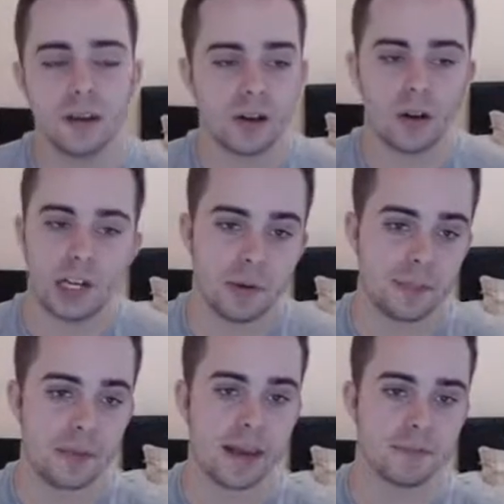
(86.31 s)
I've got a new
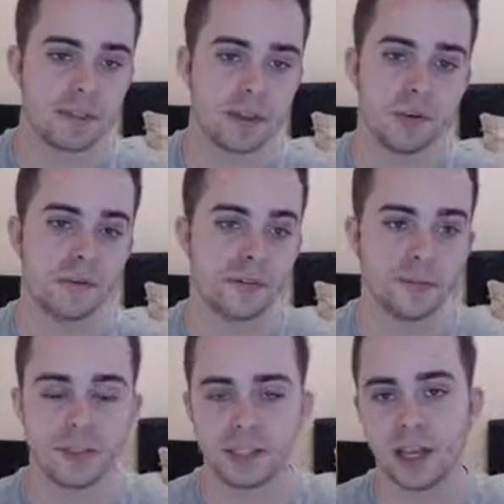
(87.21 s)
webcam to go with other
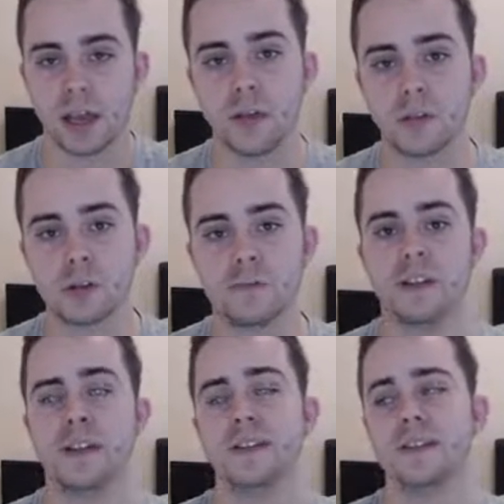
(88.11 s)
things like Overwatch videos,